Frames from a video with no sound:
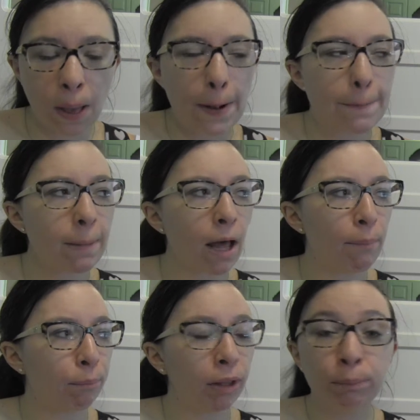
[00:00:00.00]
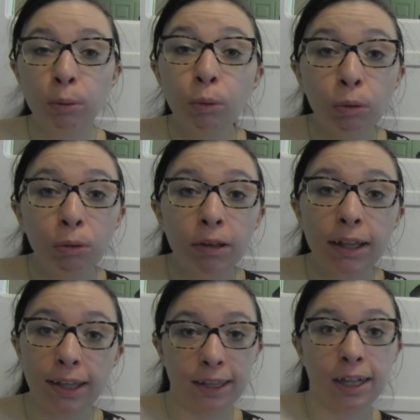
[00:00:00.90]
Map the pool,
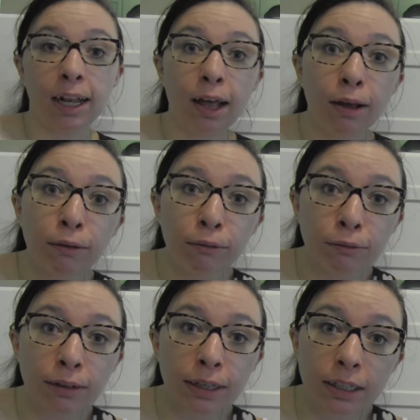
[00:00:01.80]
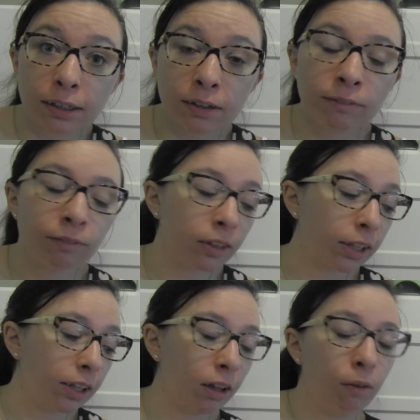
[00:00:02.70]
it, it closed.
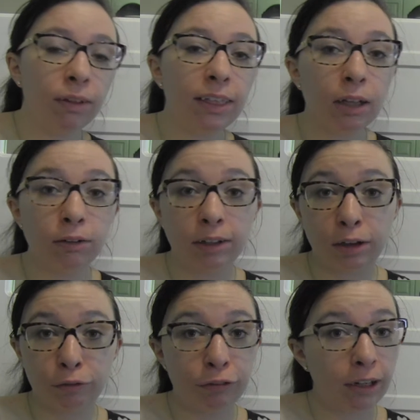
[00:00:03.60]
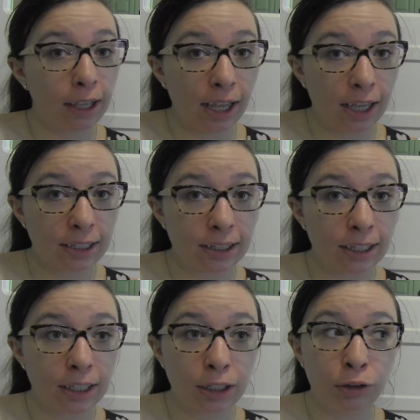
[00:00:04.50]
So we think it was like a freak
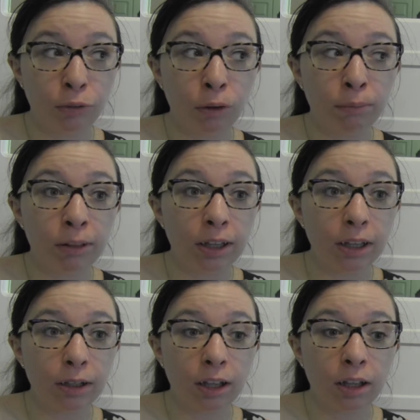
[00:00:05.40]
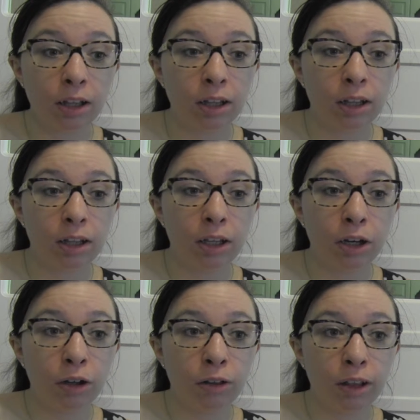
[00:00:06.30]
accident because normally you
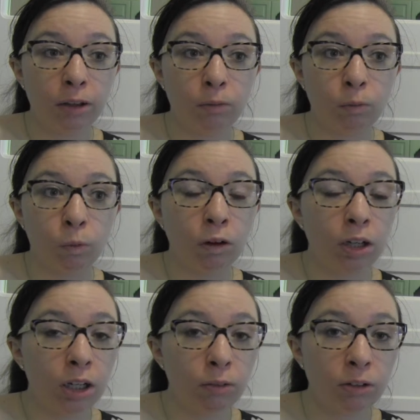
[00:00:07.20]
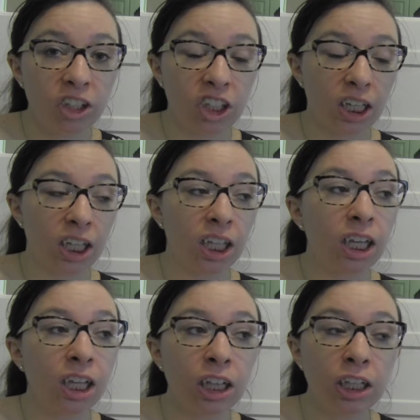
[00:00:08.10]
know, they warn you when you're checking
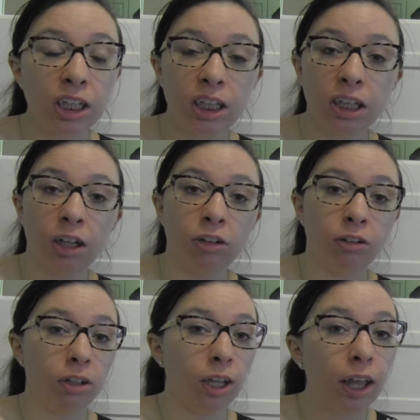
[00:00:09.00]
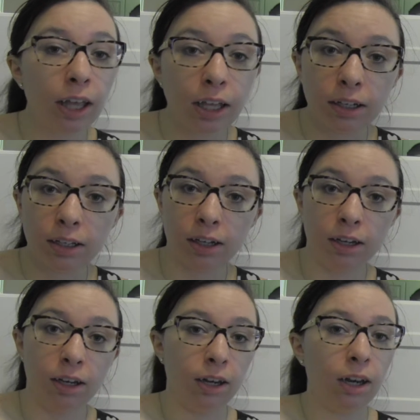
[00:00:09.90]
in, there's a scheduled date, and da
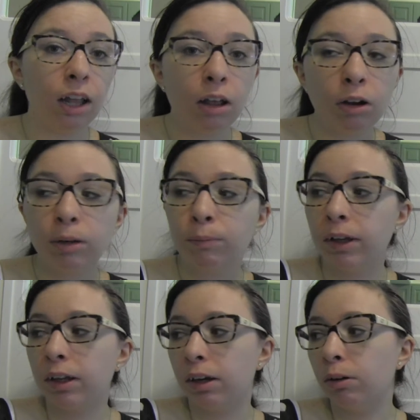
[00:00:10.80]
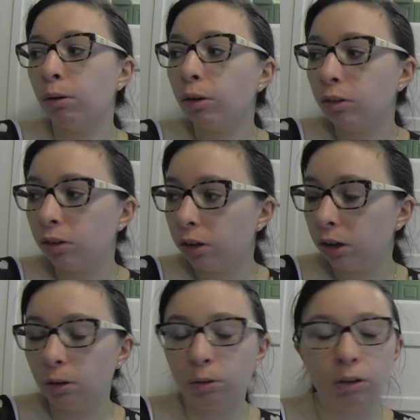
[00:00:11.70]
da da da. You might get a notice under
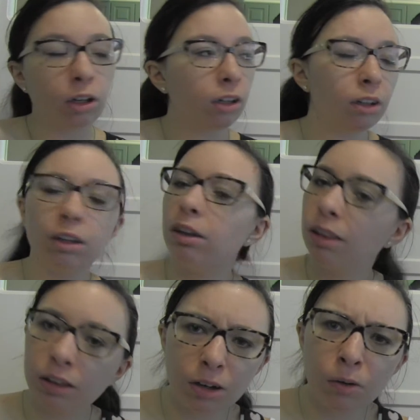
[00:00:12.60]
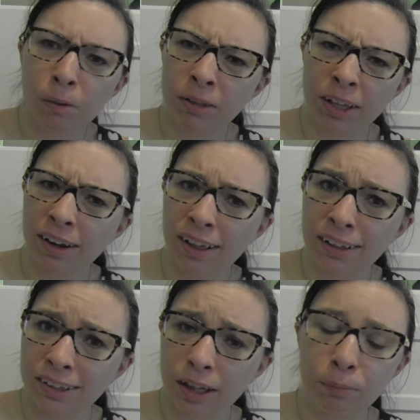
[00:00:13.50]
your door. That you, you normally get a
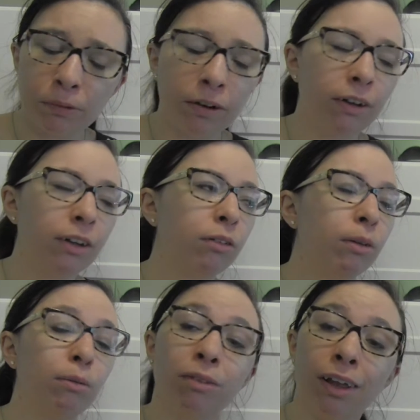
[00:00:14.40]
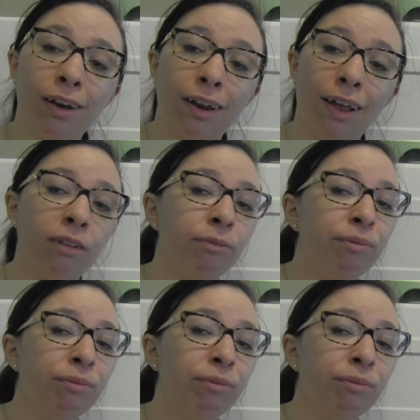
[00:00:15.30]
heads up around here, so I'm getting it.